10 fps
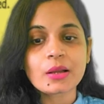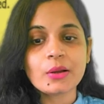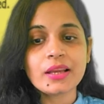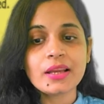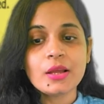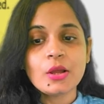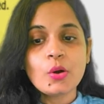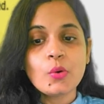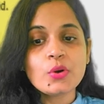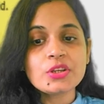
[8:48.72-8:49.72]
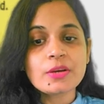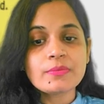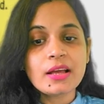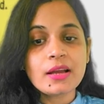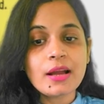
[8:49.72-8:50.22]
Okay. Which
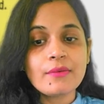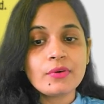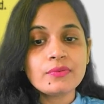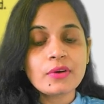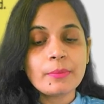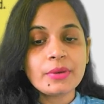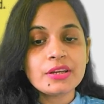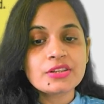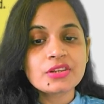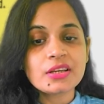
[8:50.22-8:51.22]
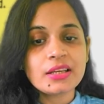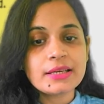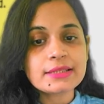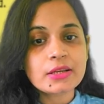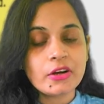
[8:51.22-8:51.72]
of the above combination
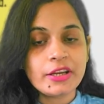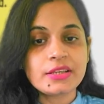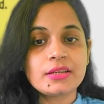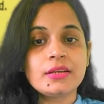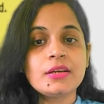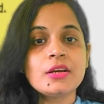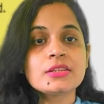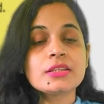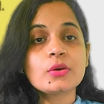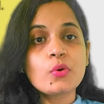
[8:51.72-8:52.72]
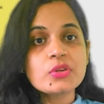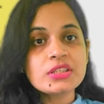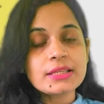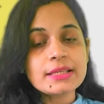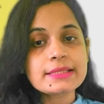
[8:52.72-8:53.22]
is correct? So the
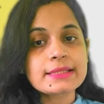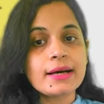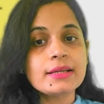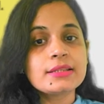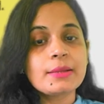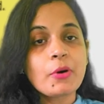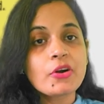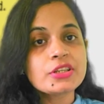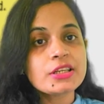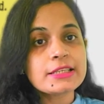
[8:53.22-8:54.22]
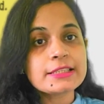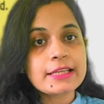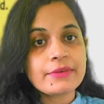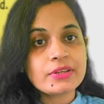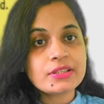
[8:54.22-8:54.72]
question is that the person is
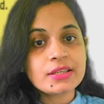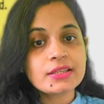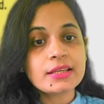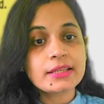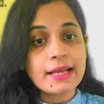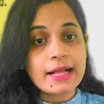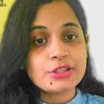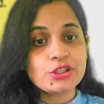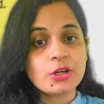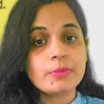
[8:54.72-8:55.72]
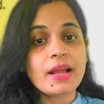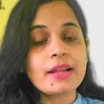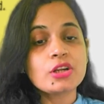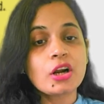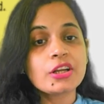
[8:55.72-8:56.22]
deficient in calcium
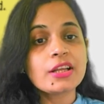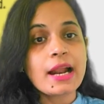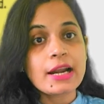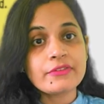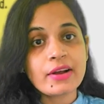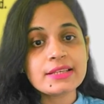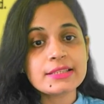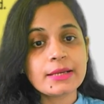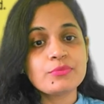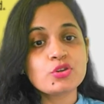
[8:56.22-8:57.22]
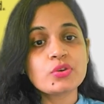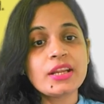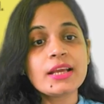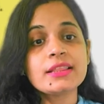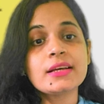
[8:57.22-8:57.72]
and doctor advised him to
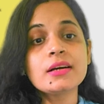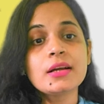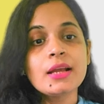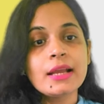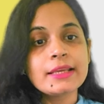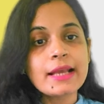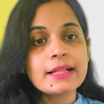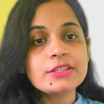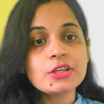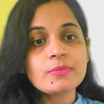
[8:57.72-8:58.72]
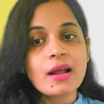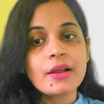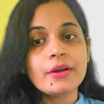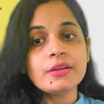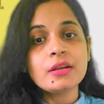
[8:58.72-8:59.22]
take the calcium
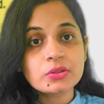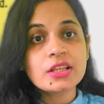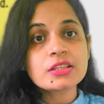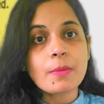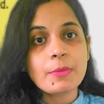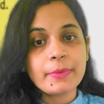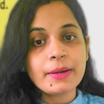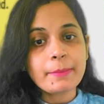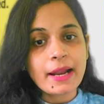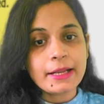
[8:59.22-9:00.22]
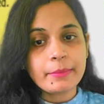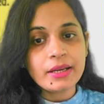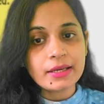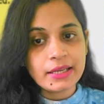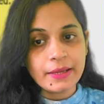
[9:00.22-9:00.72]
ion with the supplement
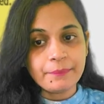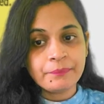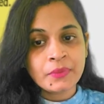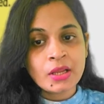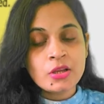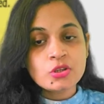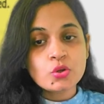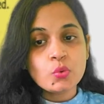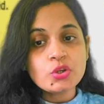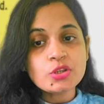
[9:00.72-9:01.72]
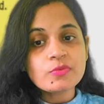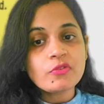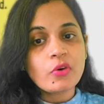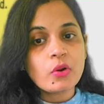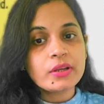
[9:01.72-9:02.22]
vitamin D. So which of
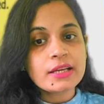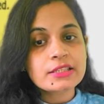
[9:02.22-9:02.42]
the following